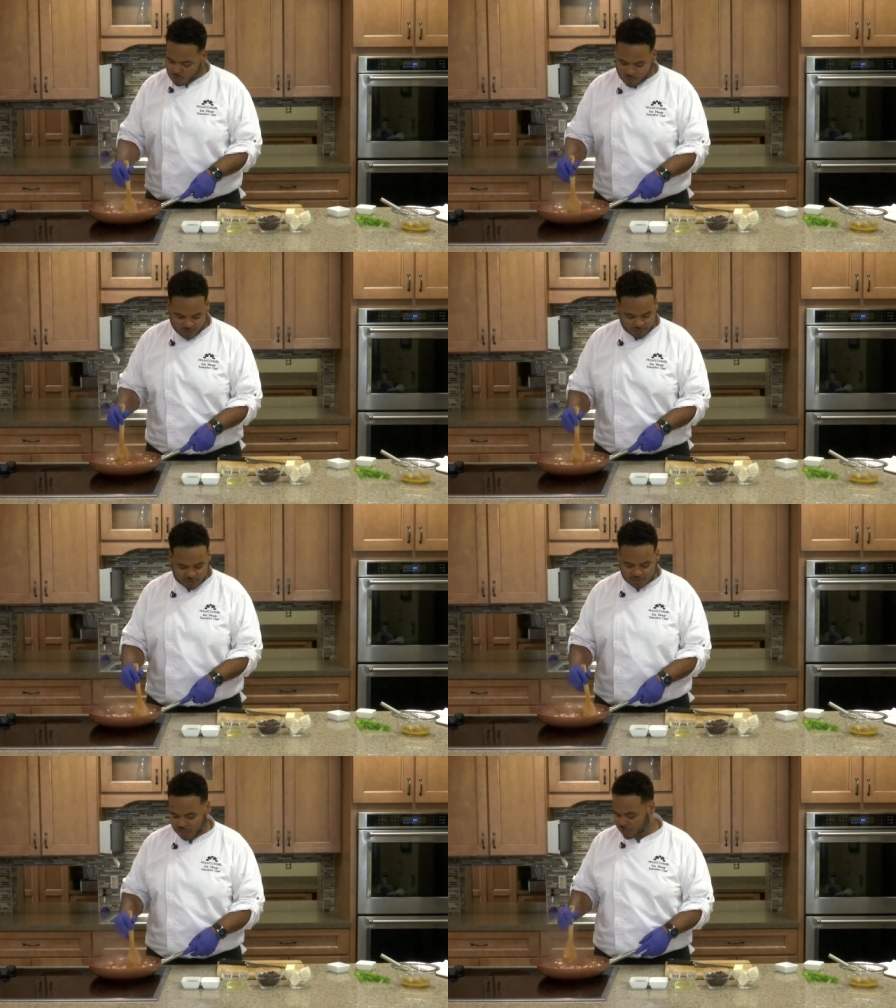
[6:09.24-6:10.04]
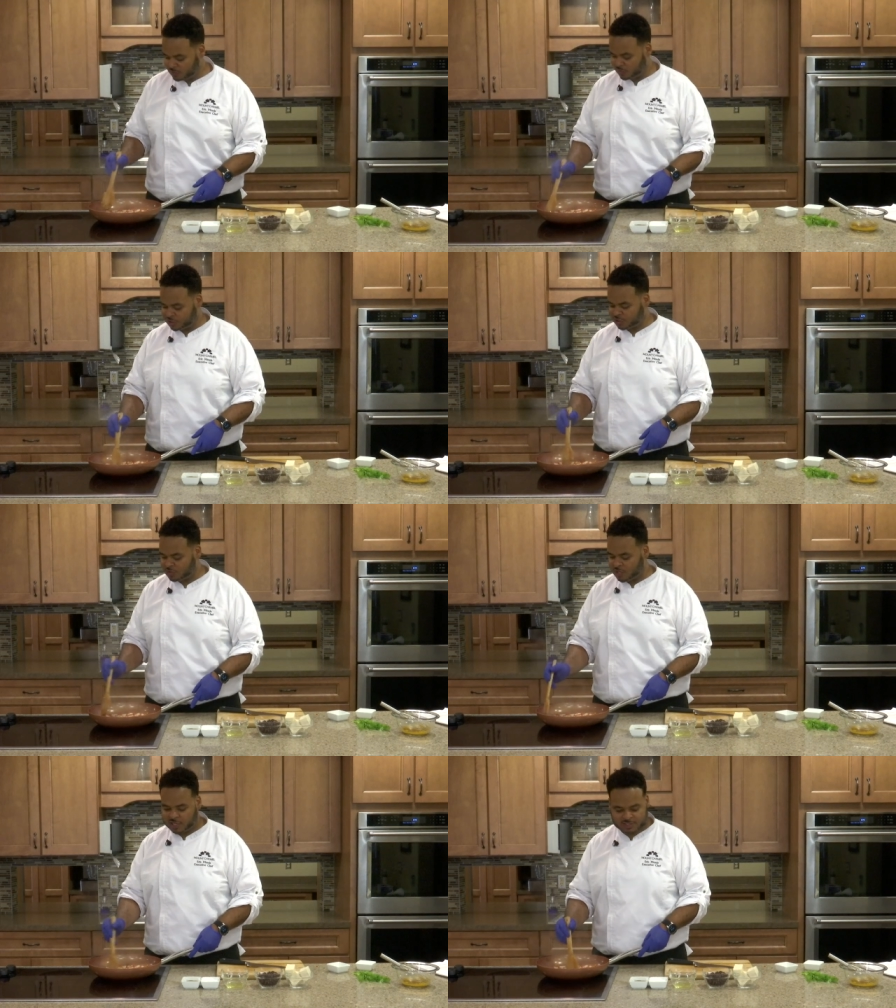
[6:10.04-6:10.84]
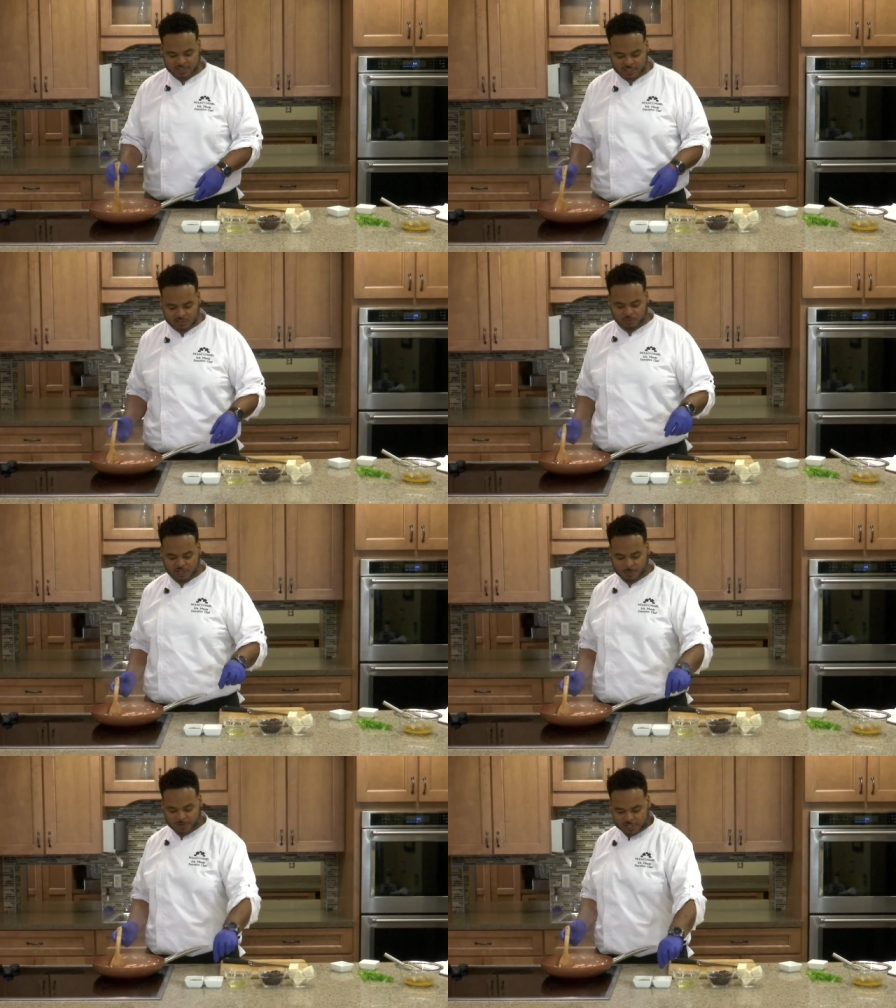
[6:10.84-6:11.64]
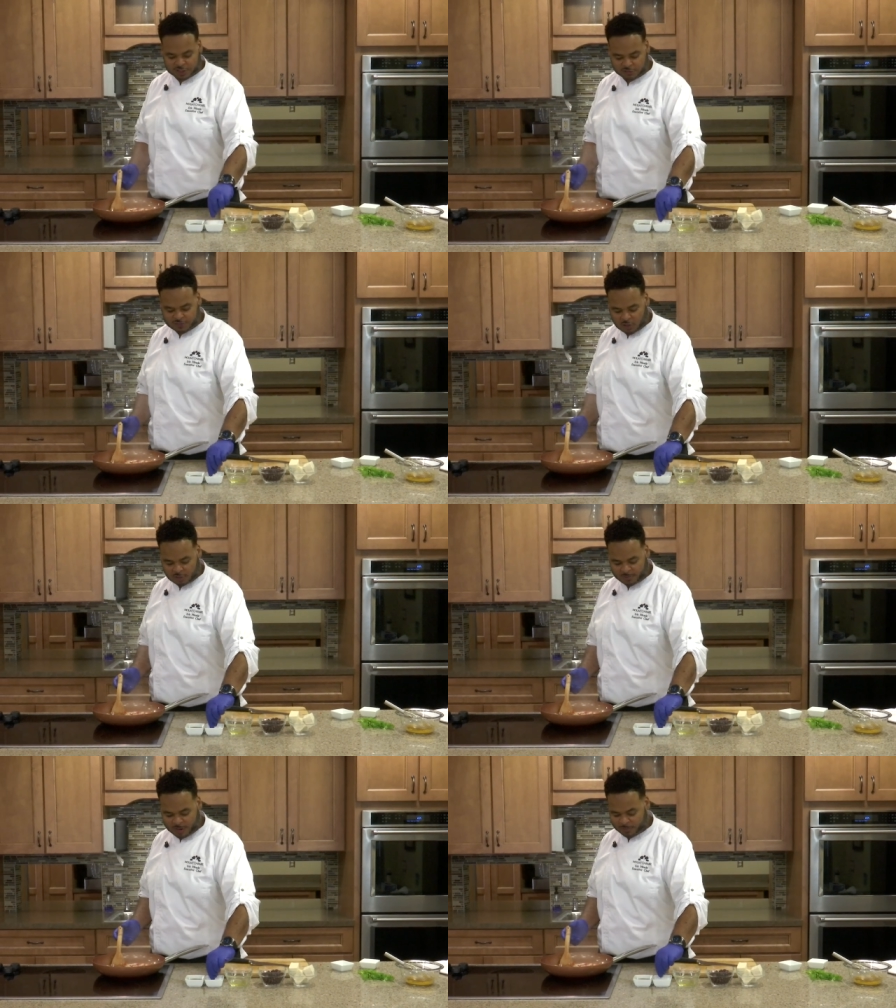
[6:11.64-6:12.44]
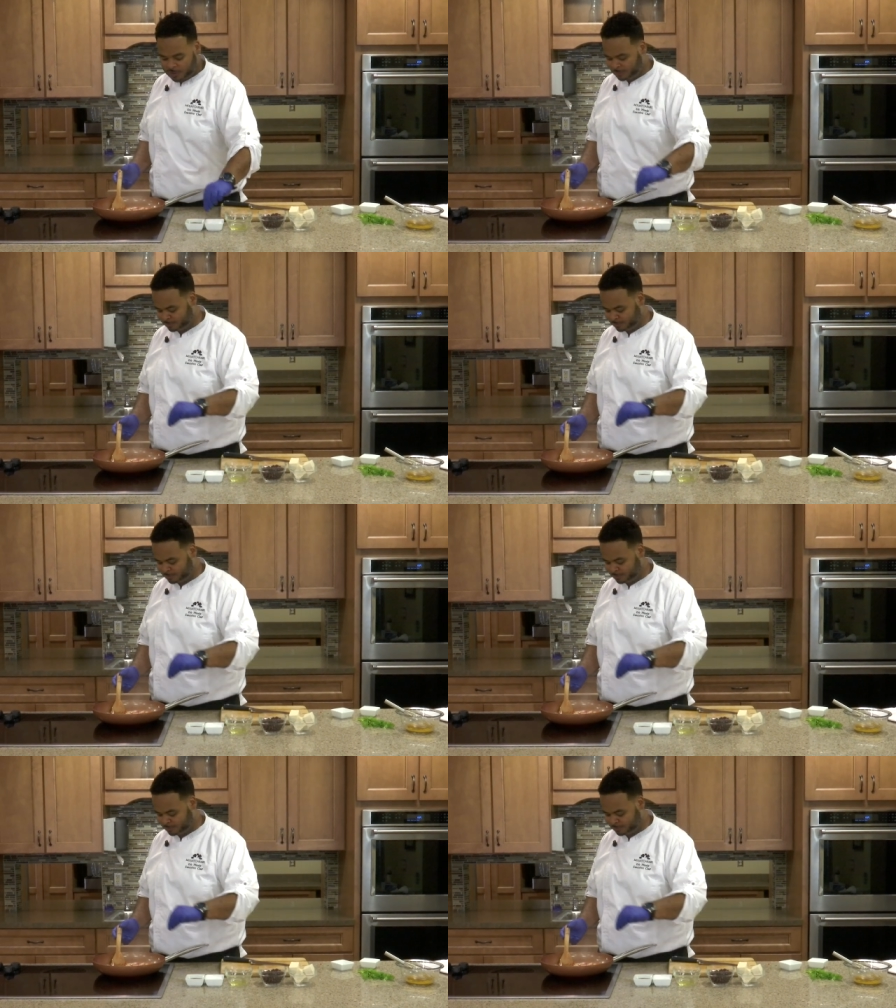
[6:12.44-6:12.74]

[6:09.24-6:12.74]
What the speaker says: while this is cooking, we're just going to season with a pinch of salt and pepper,